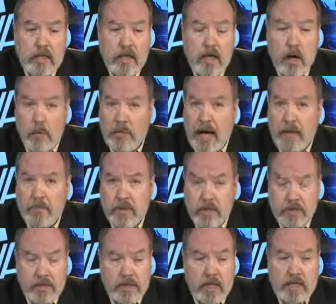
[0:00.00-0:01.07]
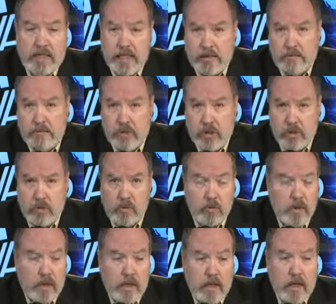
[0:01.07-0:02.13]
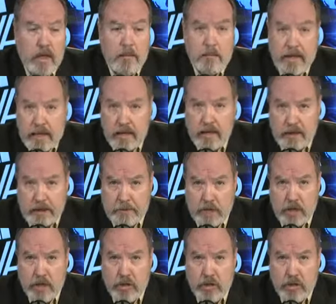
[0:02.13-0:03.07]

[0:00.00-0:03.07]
Obama's attempt to immediately put